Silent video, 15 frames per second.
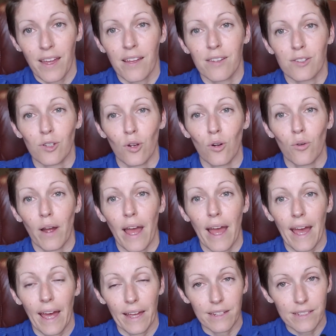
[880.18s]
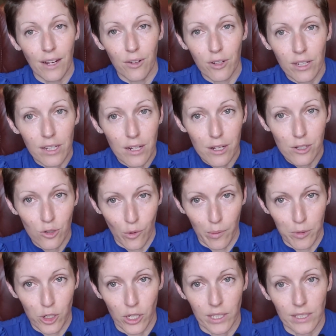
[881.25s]
So head down in the
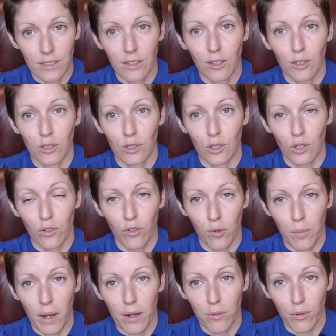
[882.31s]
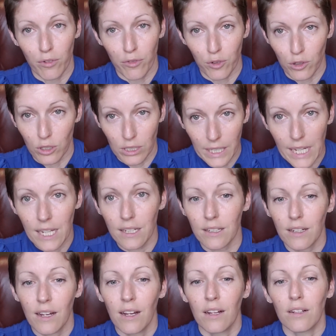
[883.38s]
description, look for my referral link,
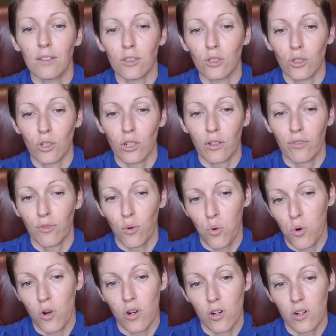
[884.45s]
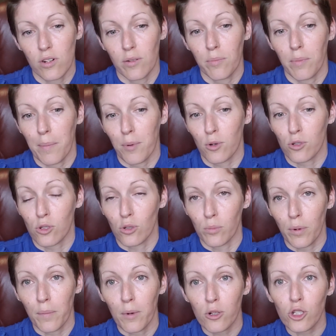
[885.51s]
look for my personal
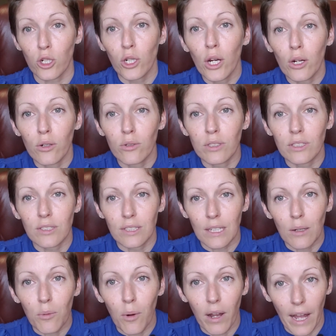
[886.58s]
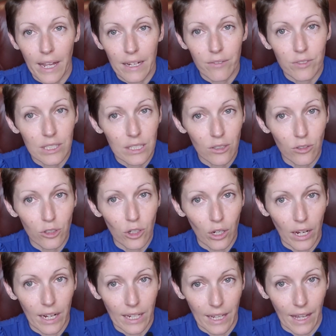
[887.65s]
promotion code to see what kind of deal you're
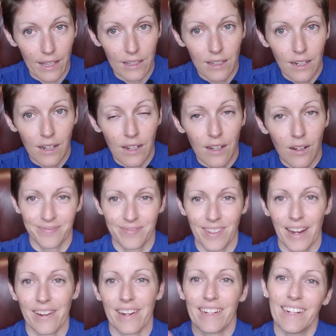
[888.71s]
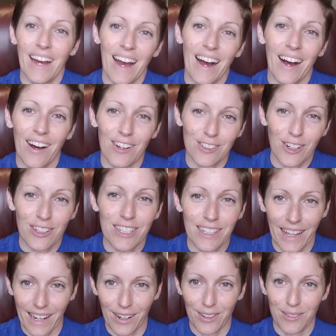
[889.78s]
going to get. All right, I'll talk to you
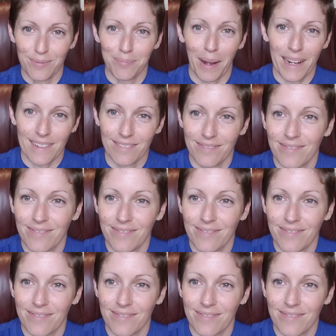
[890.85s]
later. Bye.